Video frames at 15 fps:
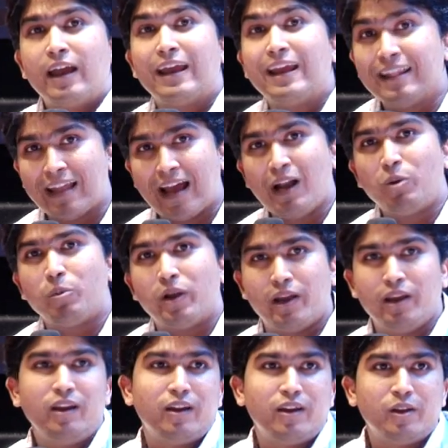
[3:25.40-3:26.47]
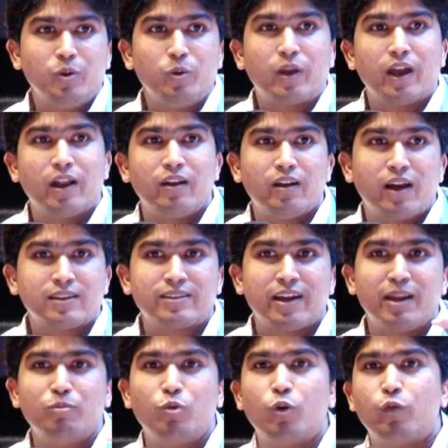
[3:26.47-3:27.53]
In that way, you can
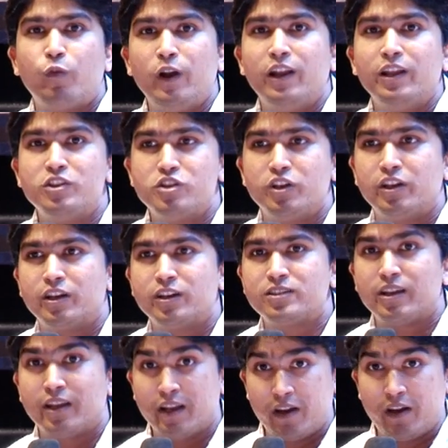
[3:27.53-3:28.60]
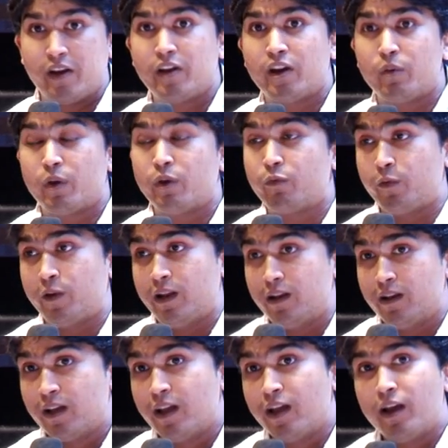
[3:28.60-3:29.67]
assign more field engineers in an area where you
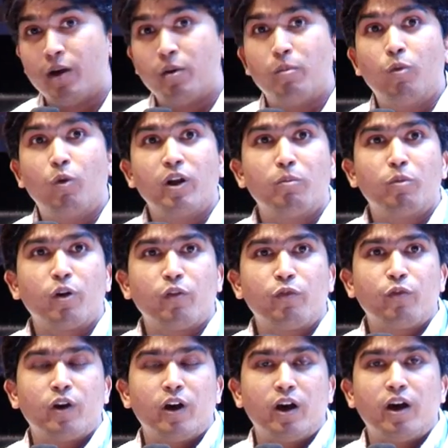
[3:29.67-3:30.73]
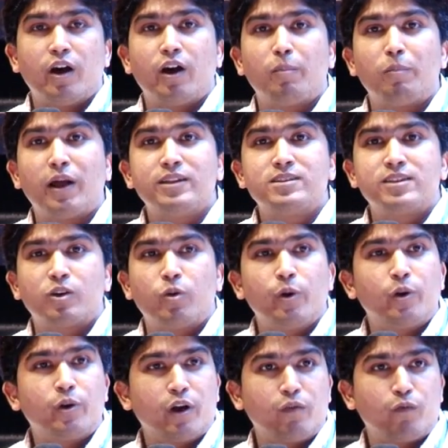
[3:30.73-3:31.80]
feel more number of appliances are going
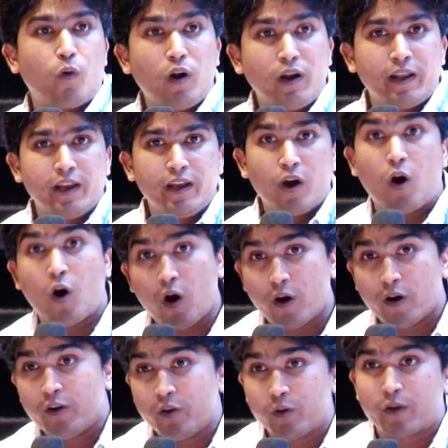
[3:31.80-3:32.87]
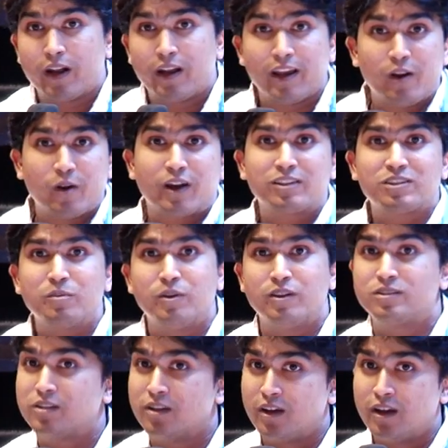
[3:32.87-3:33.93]
to turn faulty, or you can tell your customers